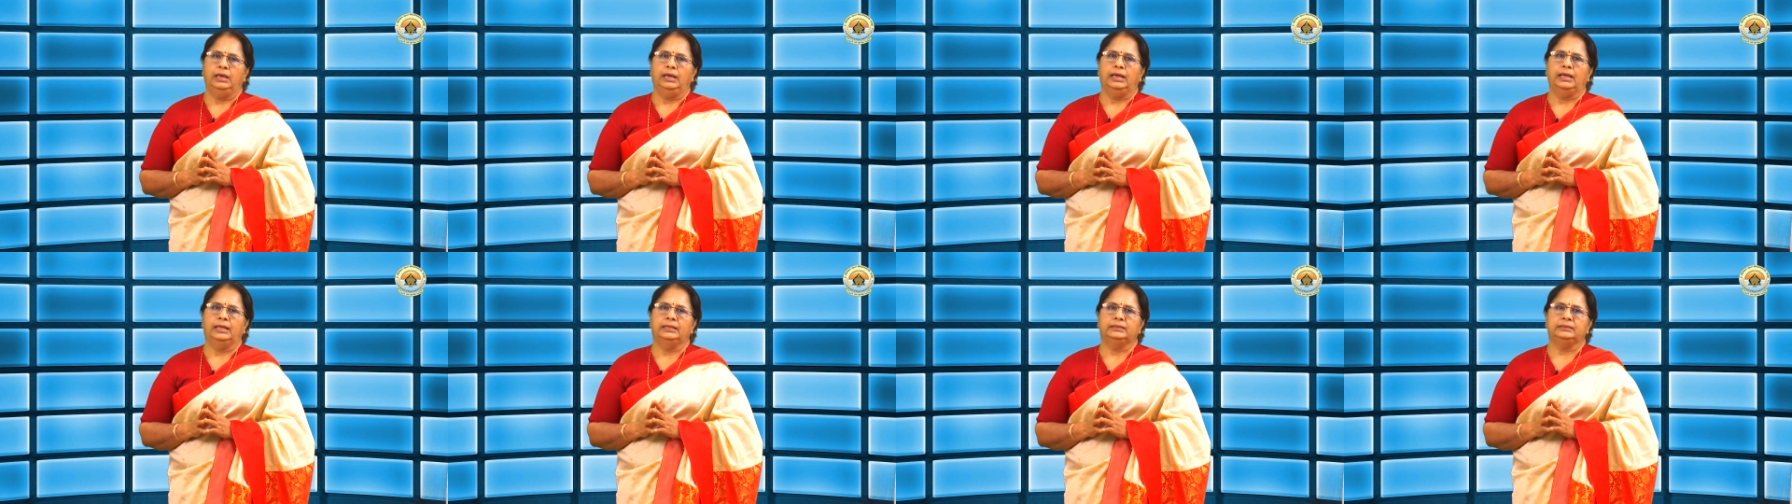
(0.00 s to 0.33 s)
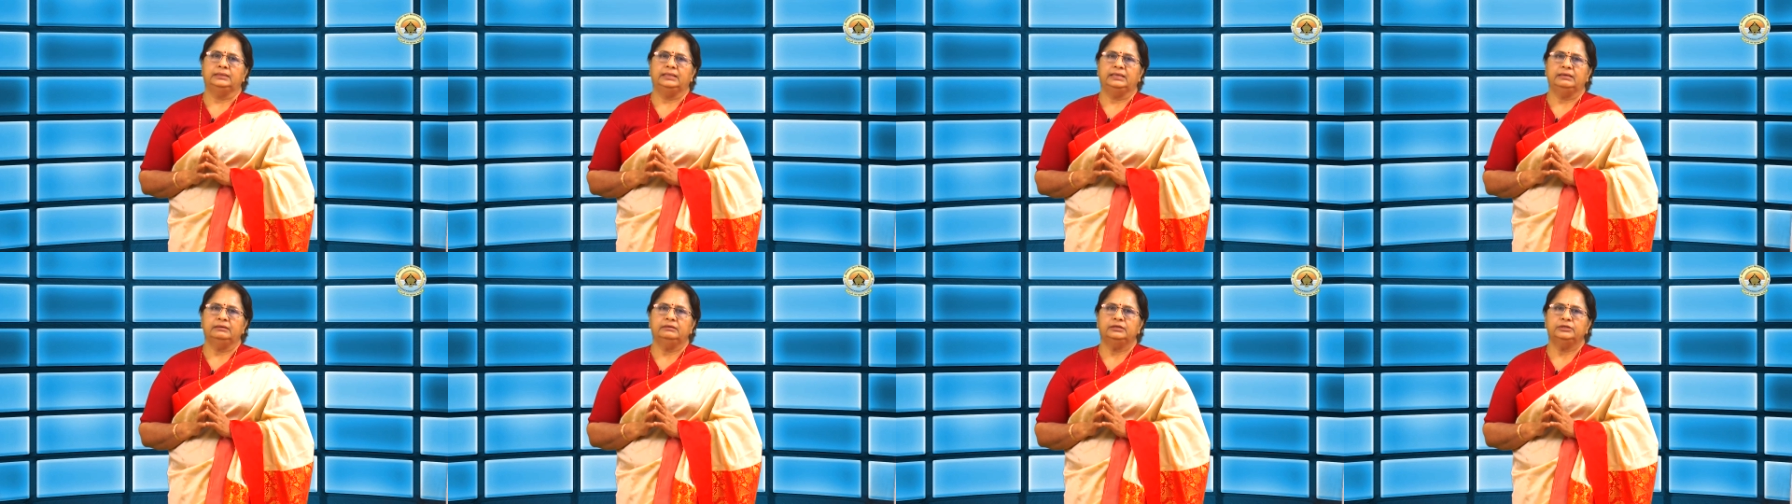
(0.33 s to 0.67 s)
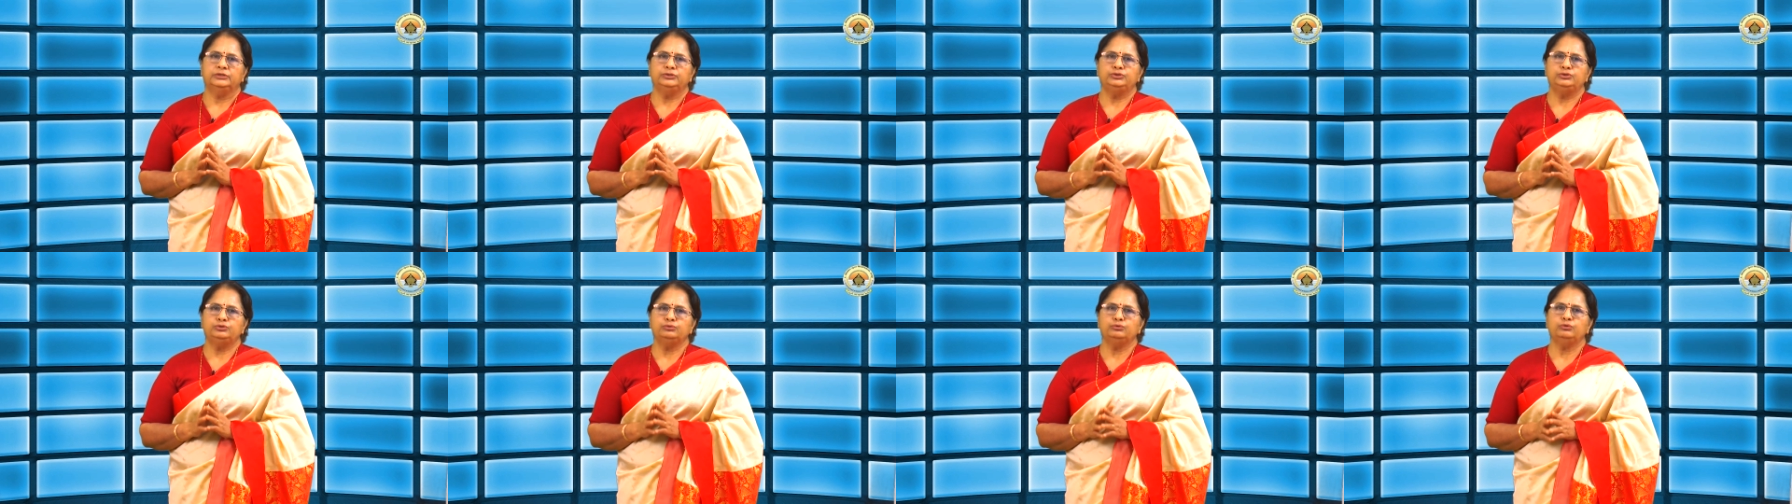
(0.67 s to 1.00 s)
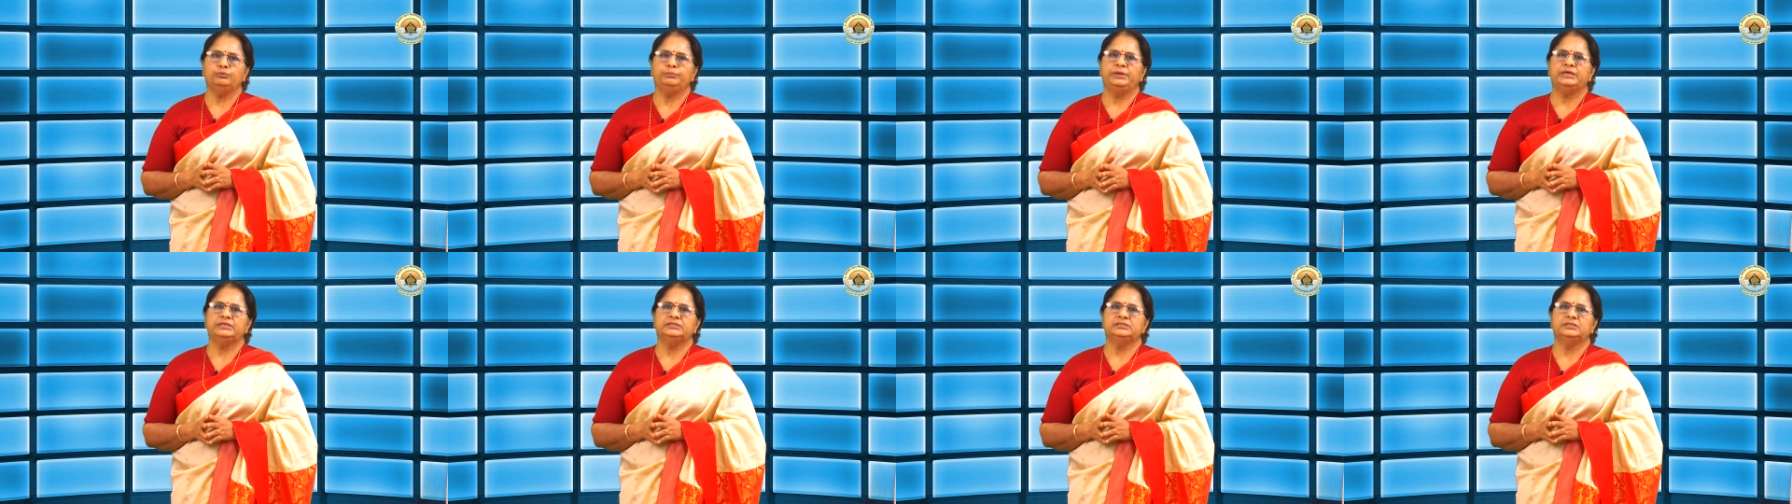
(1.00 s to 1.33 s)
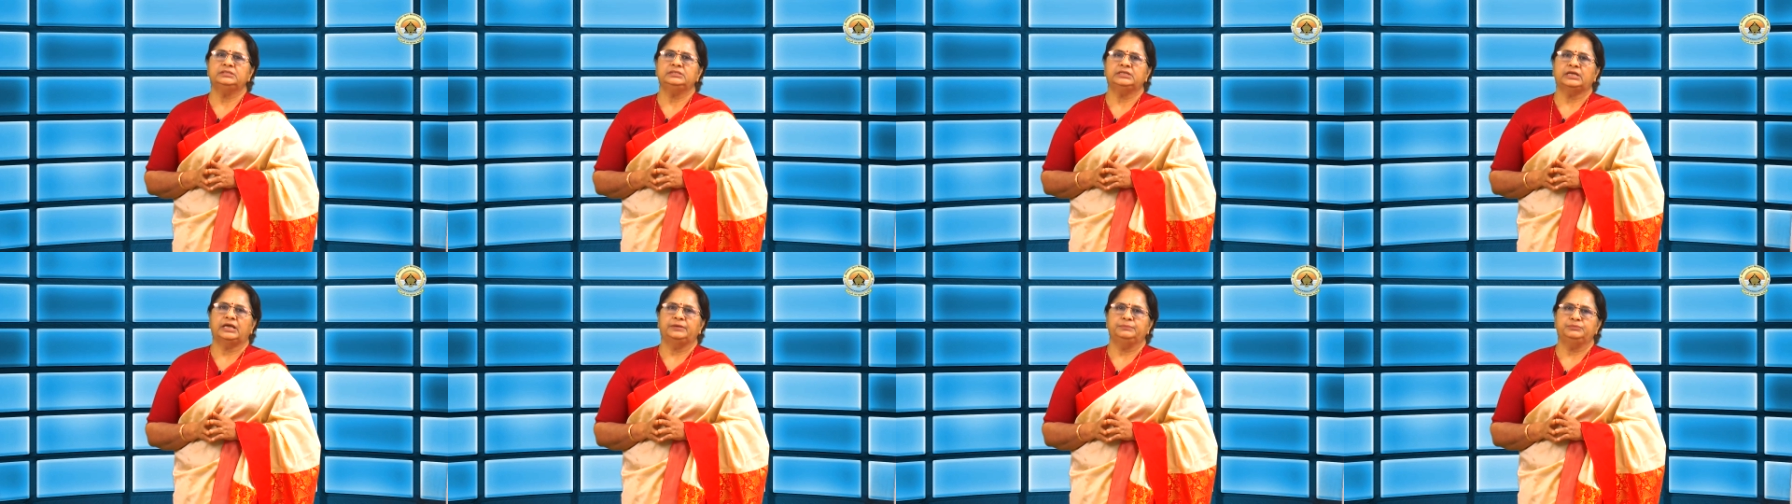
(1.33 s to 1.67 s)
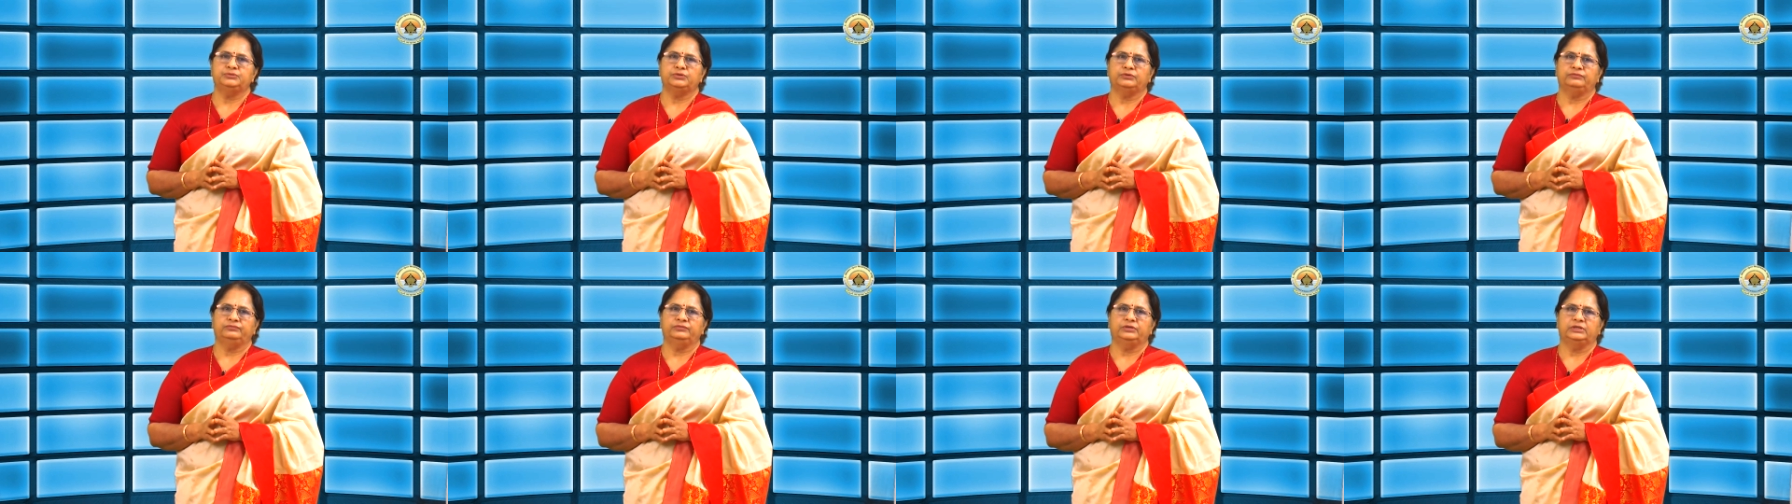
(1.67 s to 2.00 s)
And there are two major
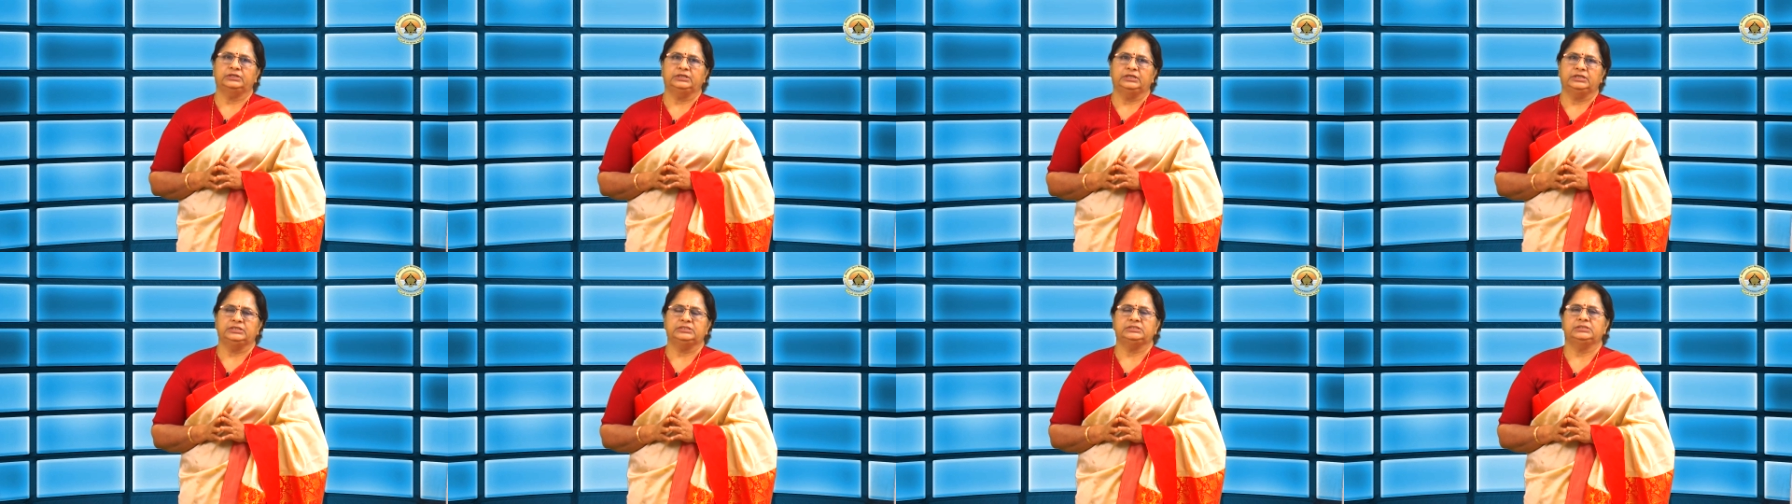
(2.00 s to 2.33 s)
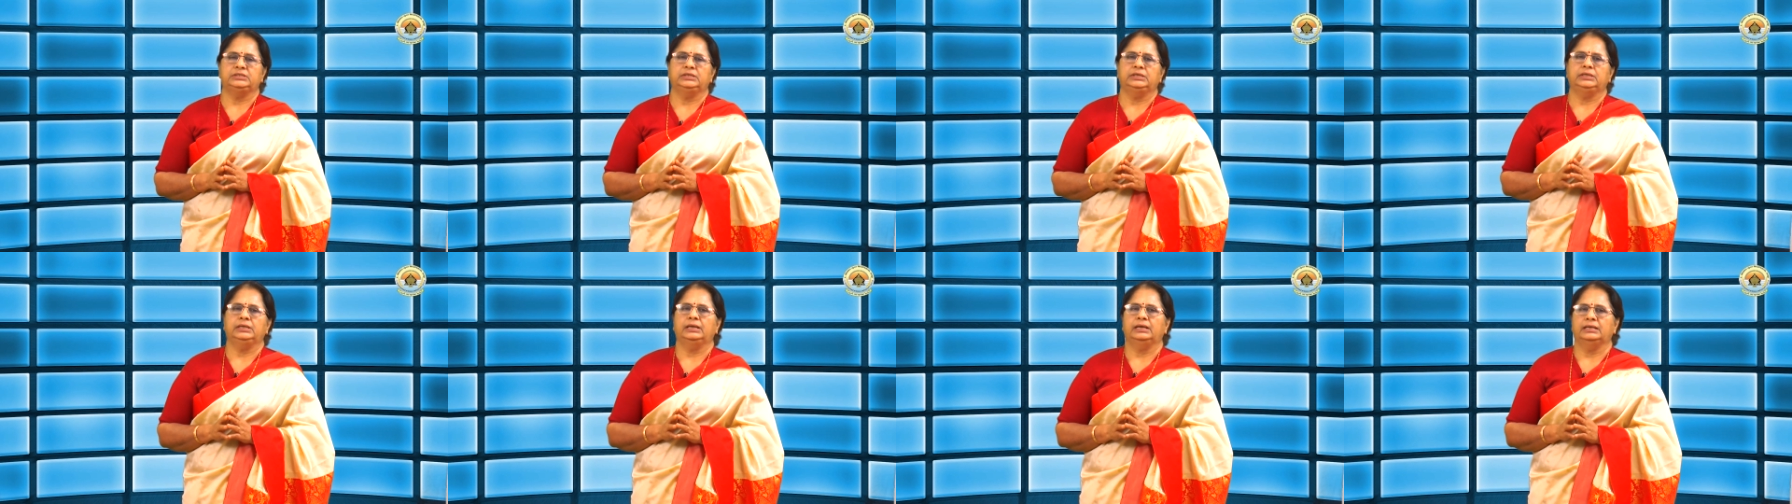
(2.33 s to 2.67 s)
types of conditioning,